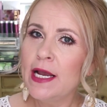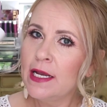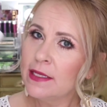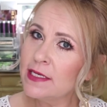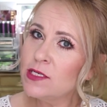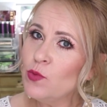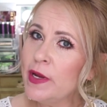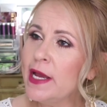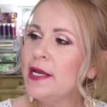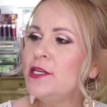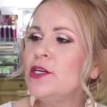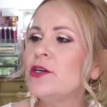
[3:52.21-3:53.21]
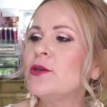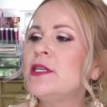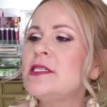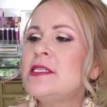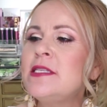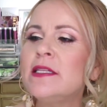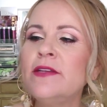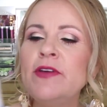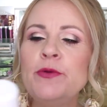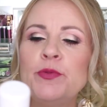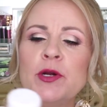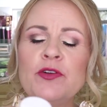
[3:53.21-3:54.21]
This one I do. This is the Living
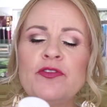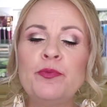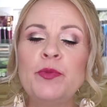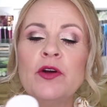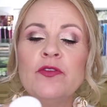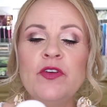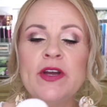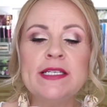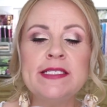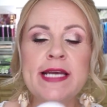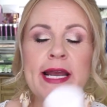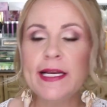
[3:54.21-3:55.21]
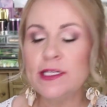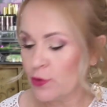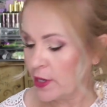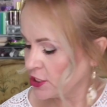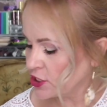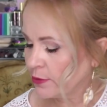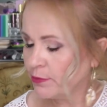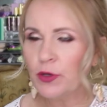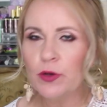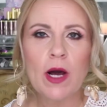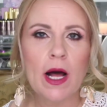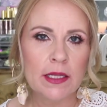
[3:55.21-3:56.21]
Proof Perfect Day Dry
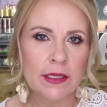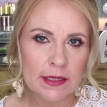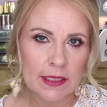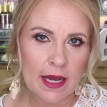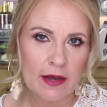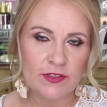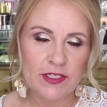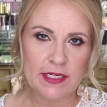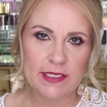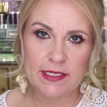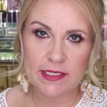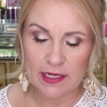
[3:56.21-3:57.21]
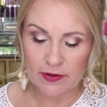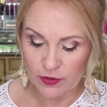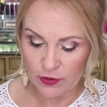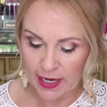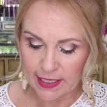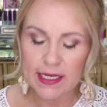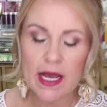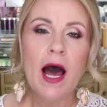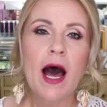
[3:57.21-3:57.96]
Shampoo. Loved this stuff, you guys.